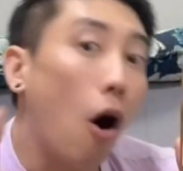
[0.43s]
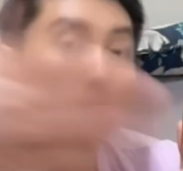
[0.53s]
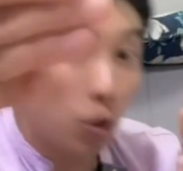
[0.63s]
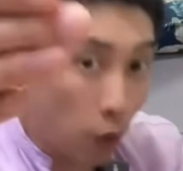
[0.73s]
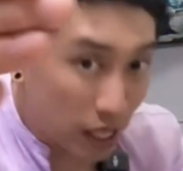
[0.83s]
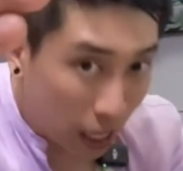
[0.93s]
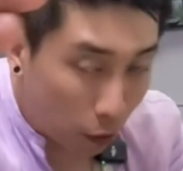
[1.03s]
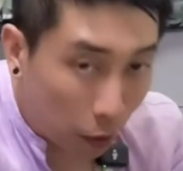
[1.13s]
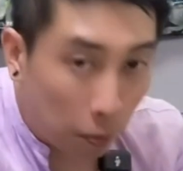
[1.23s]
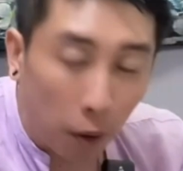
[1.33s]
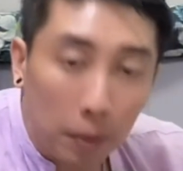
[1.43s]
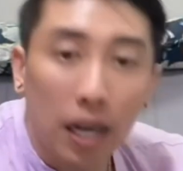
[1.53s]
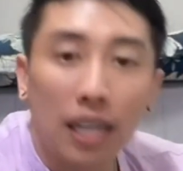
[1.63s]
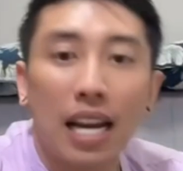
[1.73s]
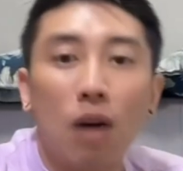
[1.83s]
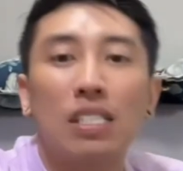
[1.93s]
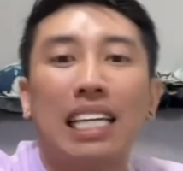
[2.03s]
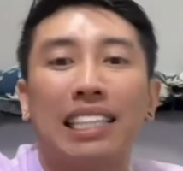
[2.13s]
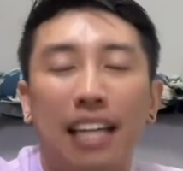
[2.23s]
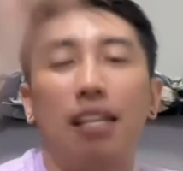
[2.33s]
of May onwards, we'll probably
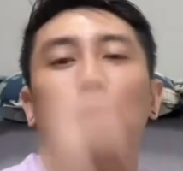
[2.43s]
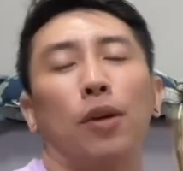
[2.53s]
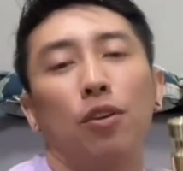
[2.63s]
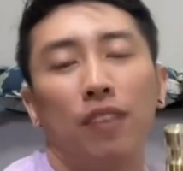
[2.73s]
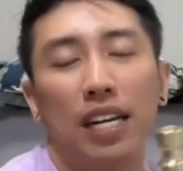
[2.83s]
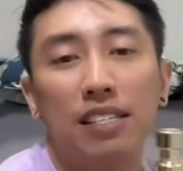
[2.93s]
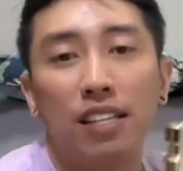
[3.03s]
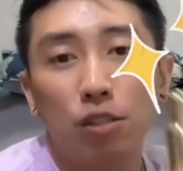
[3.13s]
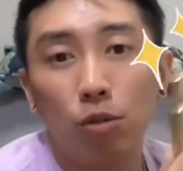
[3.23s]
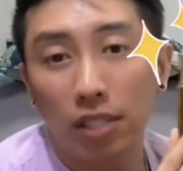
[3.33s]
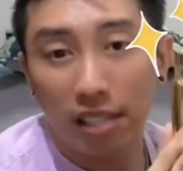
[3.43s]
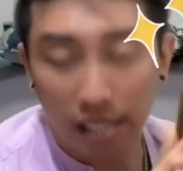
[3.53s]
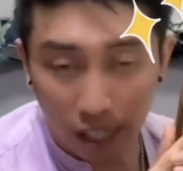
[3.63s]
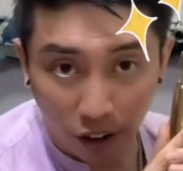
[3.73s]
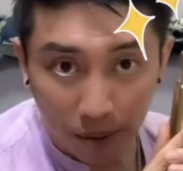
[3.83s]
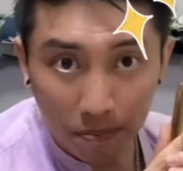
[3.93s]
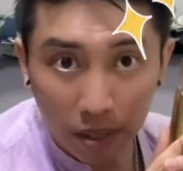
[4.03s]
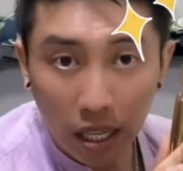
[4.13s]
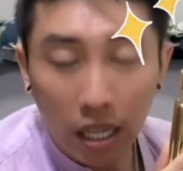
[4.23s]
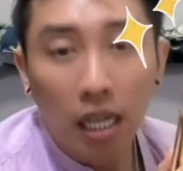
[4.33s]
announce the date that we're going to release this new CC cream.